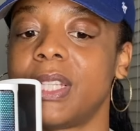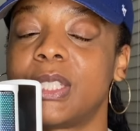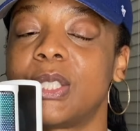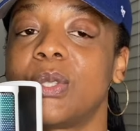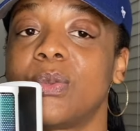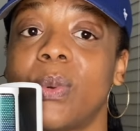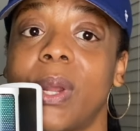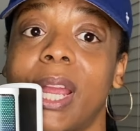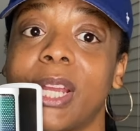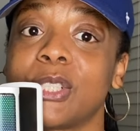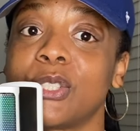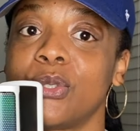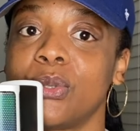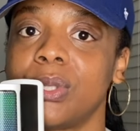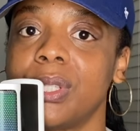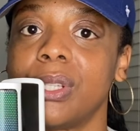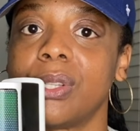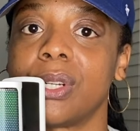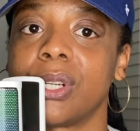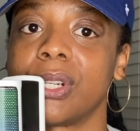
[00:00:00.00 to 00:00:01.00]
This is where I
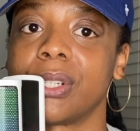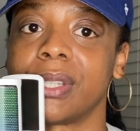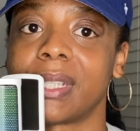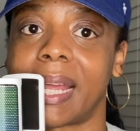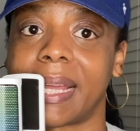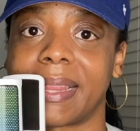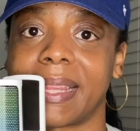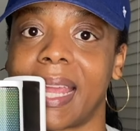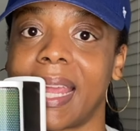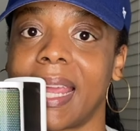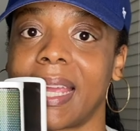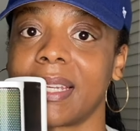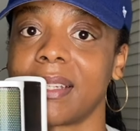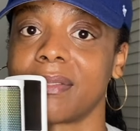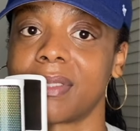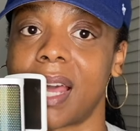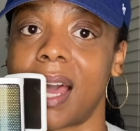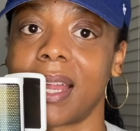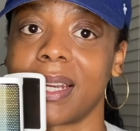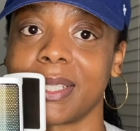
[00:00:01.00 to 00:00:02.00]
truly learned like the hand
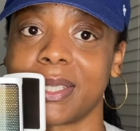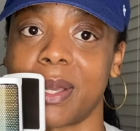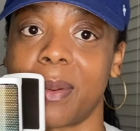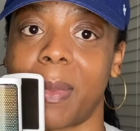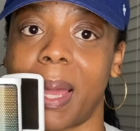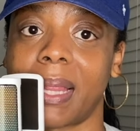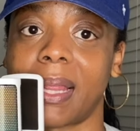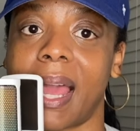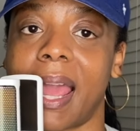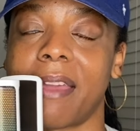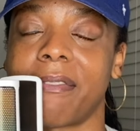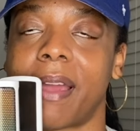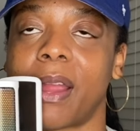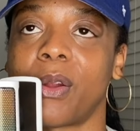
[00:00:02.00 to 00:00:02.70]
of God is on my life.